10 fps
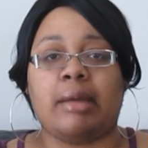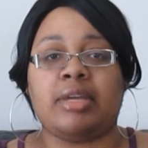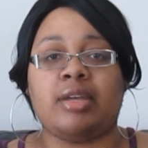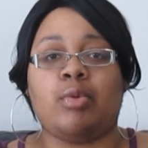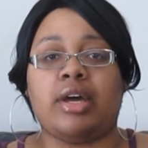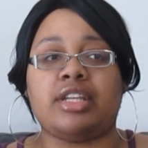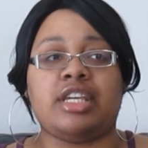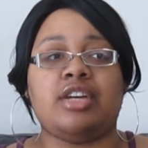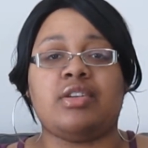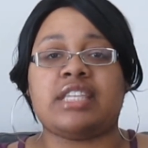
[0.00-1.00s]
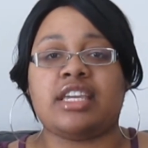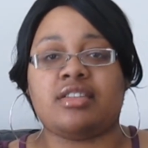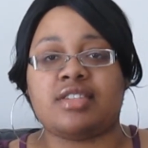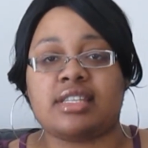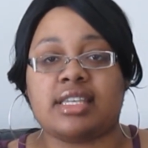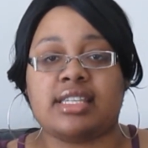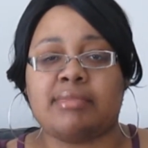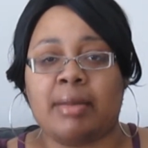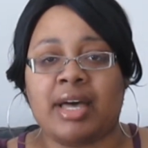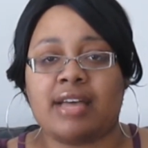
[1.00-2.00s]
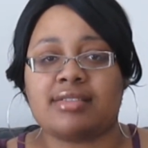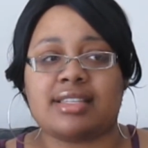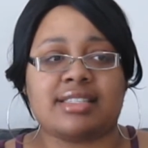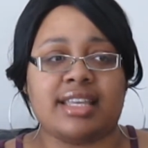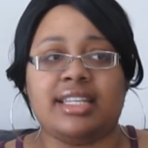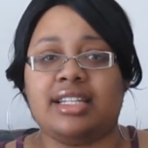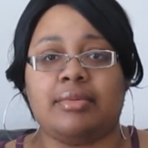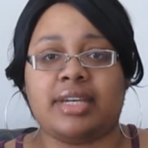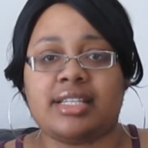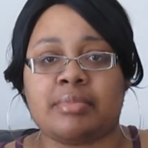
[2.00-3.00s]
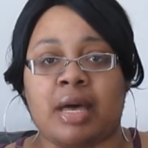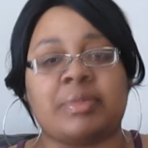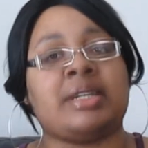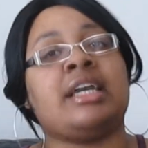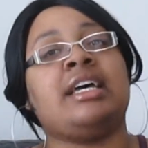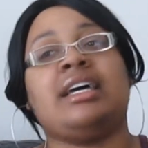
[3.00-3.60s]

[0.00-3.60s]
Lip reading: I mean, what, he gonna take your shit to his mama house? Because Teddy live with his mama.